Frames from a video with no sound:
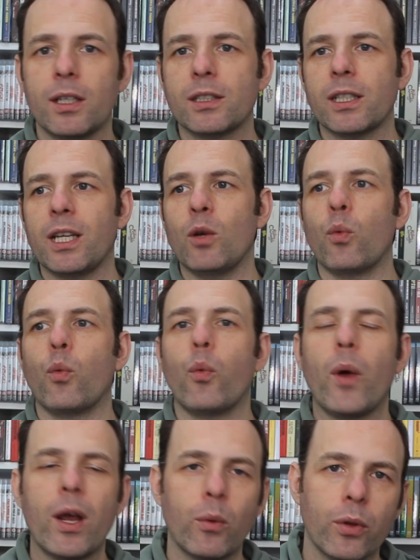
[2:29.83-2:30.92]
There is a
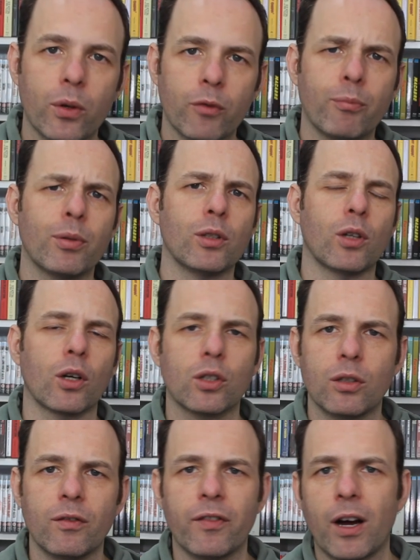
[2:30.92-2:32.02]
wealth of
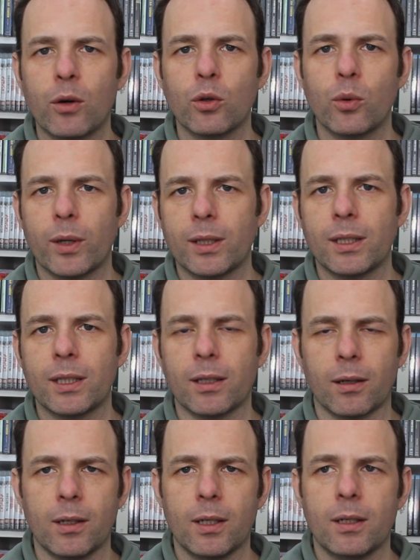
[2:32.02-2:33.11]
production value in here